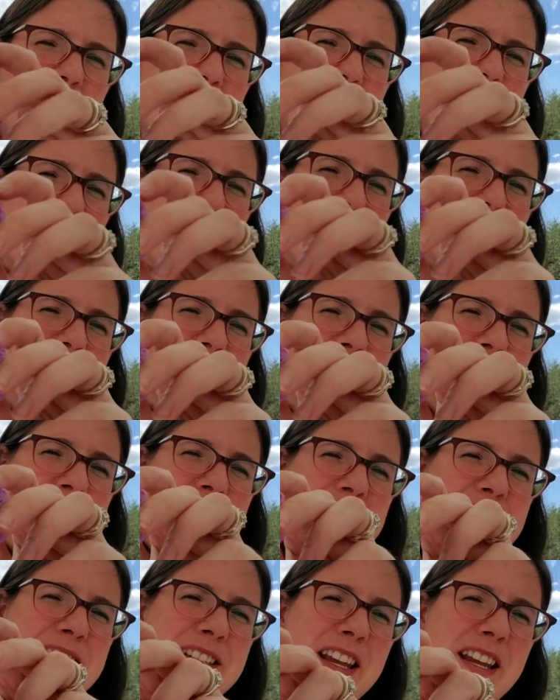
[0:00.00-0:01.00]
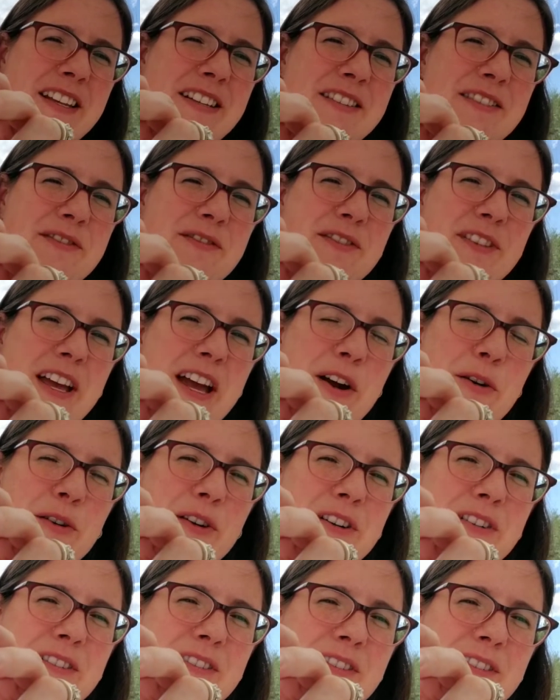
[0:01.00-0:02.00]
That is our state
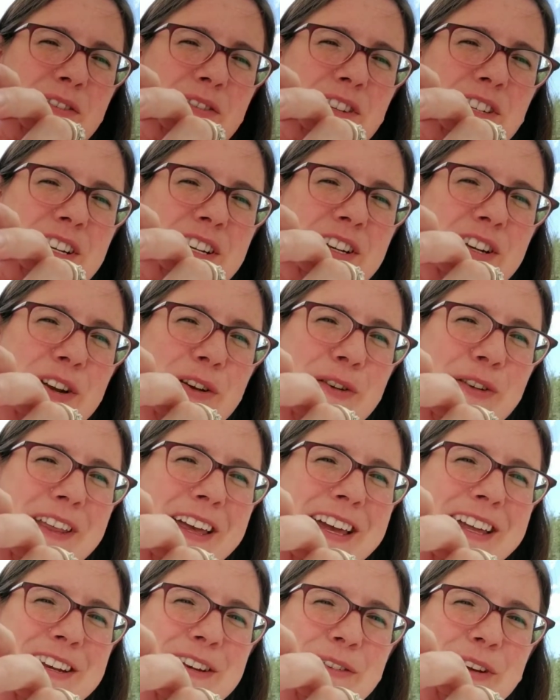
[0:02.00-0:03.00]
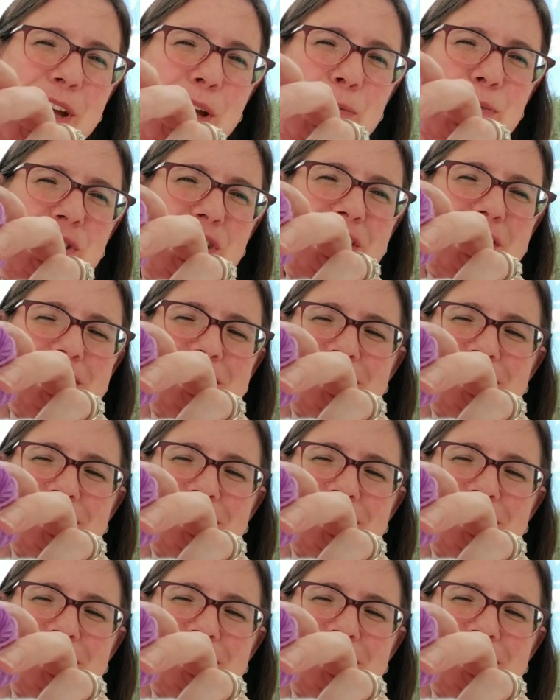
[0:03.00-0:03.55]
flower, if you didn't know that, in New Hampshire.